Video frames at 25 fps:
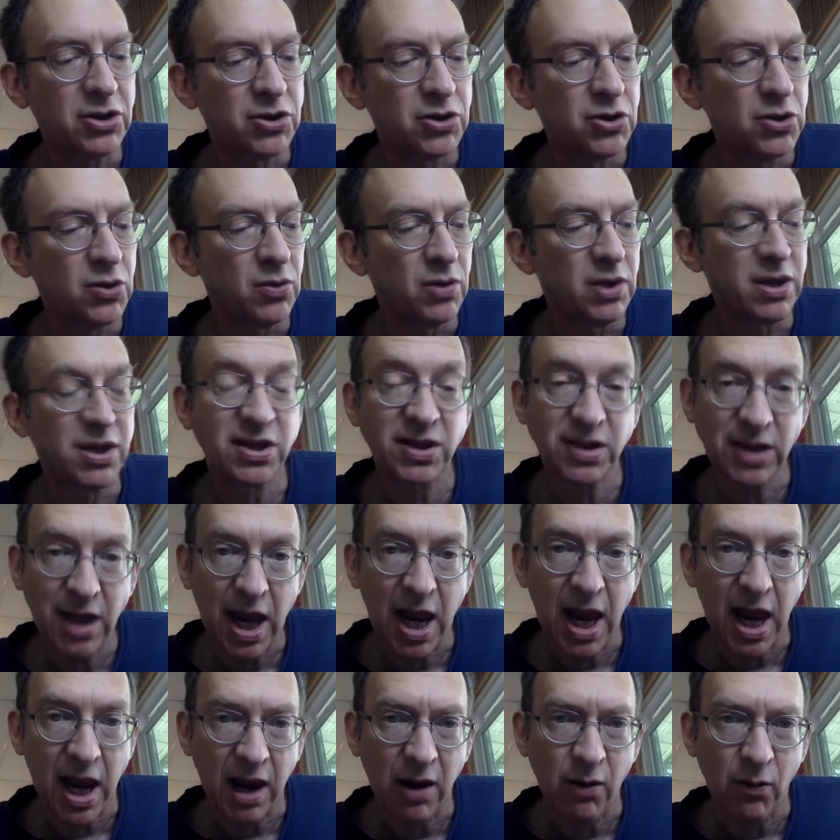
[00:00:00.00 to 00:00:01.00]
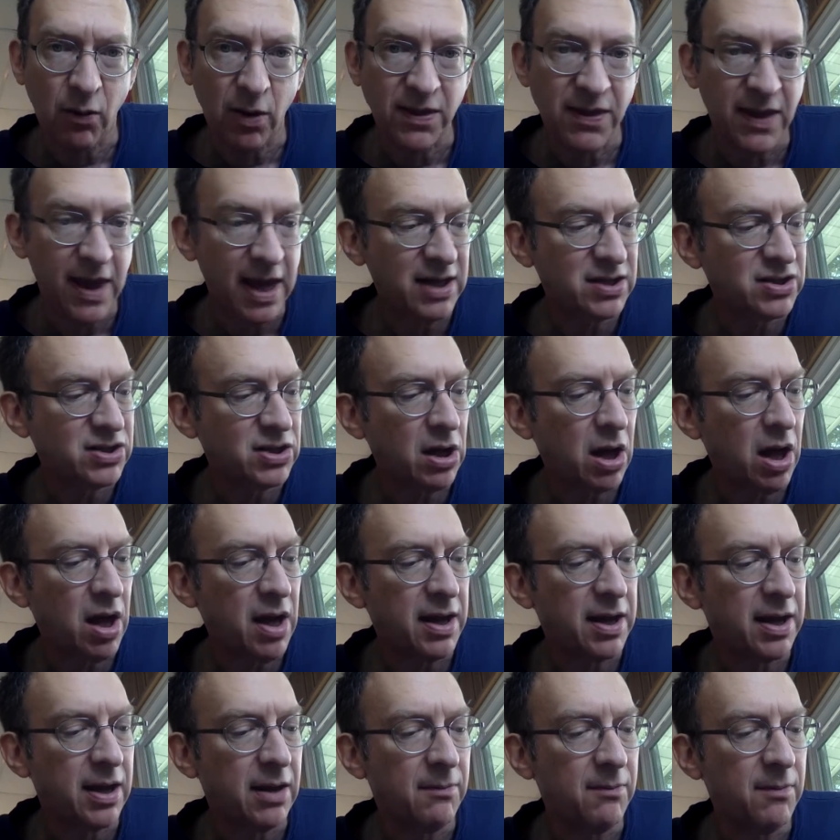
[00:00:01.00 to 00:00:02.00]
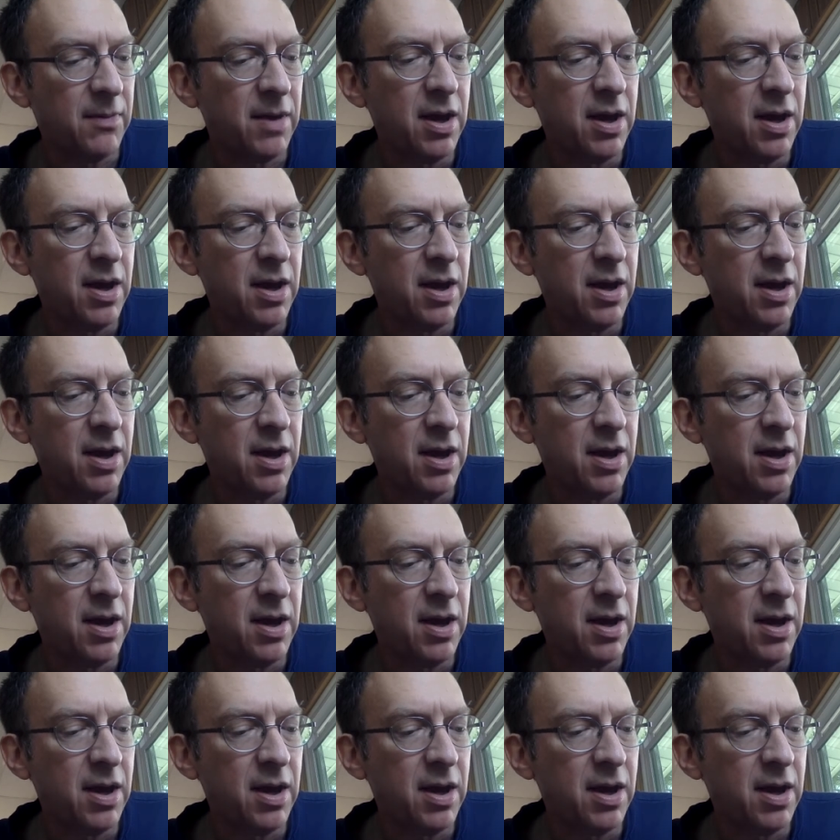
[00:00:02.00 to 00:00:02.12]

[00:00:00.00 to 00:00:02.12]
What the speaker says: do or say when they saw him.